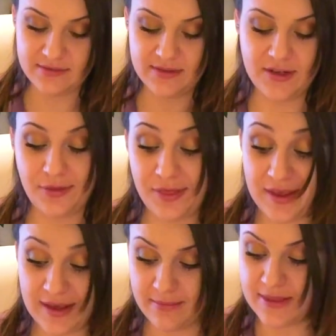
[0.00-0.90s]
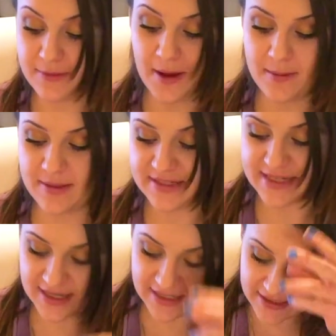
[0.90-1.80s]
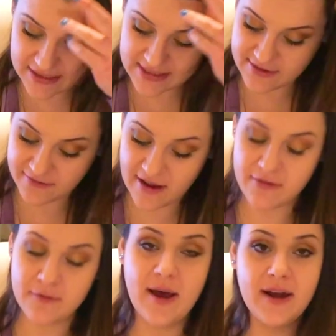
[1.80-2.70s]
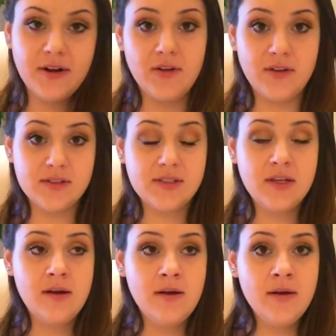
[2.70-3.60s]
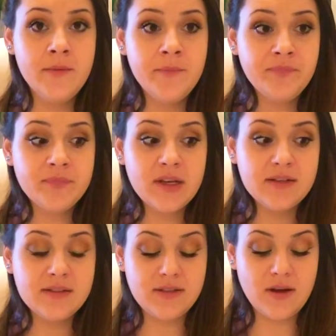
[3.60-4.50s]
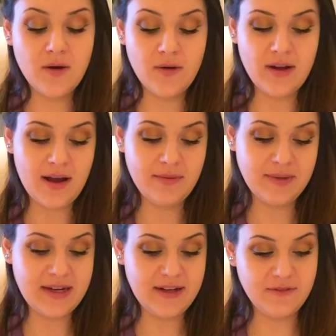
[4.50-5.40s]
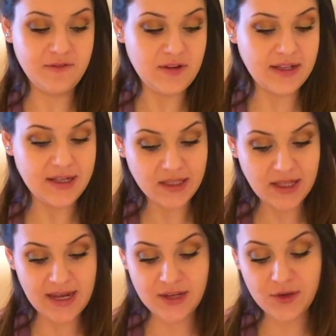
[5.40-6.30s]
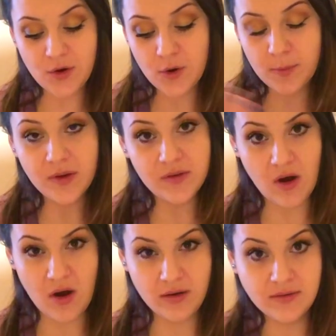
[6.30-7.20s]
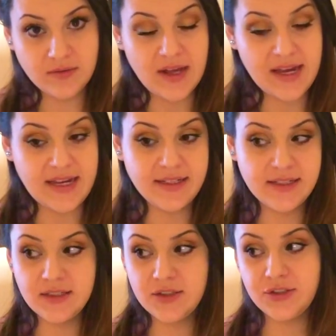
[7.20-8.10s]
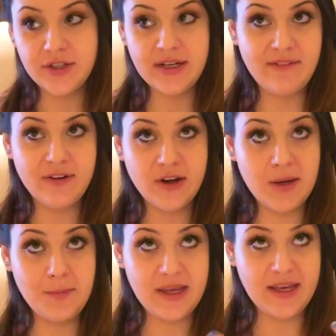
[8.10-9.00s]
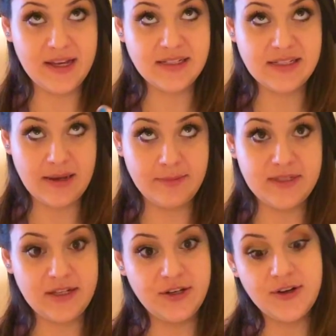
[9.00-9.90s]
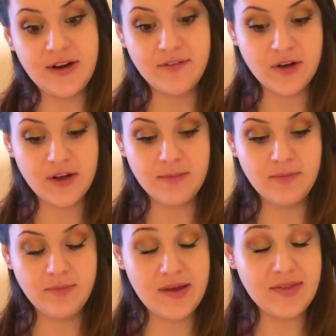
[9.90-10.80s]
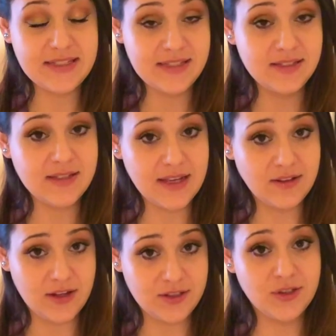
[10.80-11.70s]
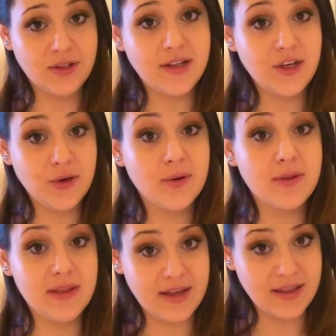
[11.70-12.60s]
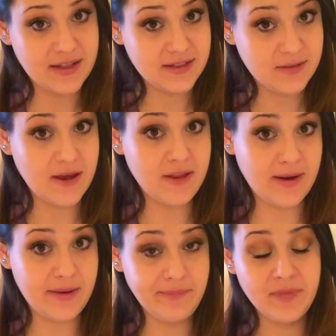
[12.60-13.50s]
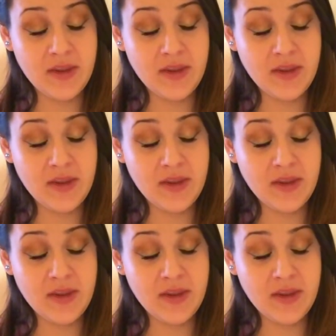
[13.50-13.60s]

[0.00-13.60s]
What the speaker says: theme at the bottom of the deck here is the Five of Pentacles. So I'm getting a feeling like you don't belong, like you're never going to be accepted. You're never going to, and this is psychological, like you were thinking this, by the way,